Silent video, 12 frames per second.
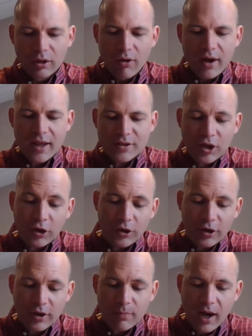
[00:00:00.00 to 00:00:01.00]
The Lord has
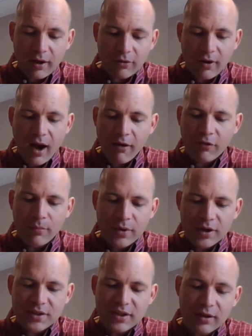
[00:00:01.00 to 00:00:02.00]
heard my cry for
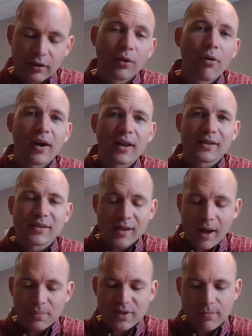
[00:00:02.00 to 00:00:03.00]
mercy. The Lord
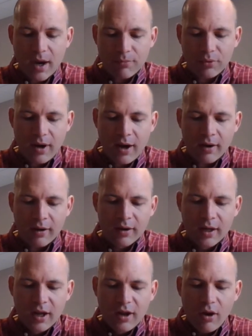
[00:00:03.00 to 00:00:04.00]
accepts my
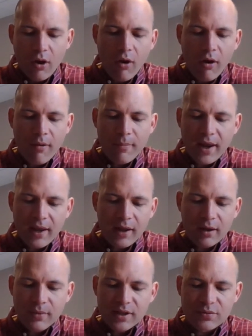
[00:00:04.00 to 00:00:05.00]
prayer. All my
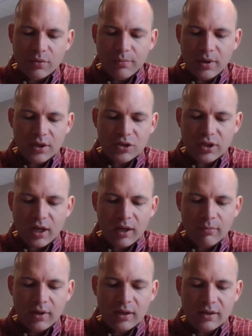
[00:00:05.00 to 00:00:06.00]
enemies will be
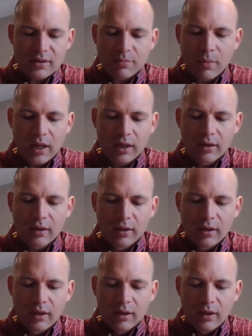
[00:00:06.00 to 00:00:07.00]
ashamed and dismayed.
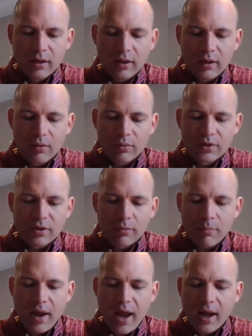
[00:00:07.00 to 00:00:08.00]
They will
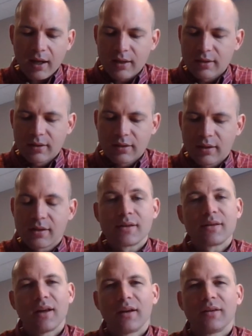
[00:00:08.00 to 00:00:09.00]
turn back
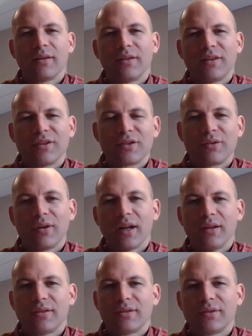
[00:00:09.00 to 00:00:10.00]
in sudden
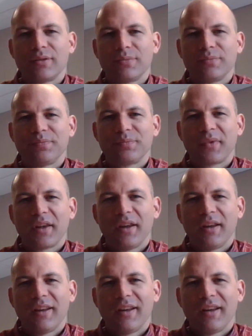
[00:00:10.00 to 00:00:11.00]
disgrace.
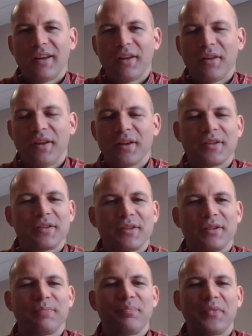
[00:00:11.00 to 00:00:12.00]

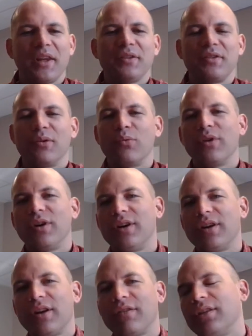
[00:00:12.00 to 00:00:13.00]
This is the
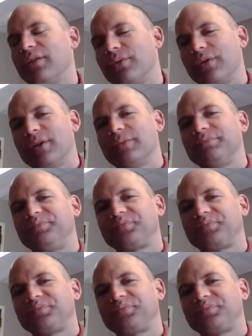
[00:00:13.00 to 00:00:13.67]
word of the Lord.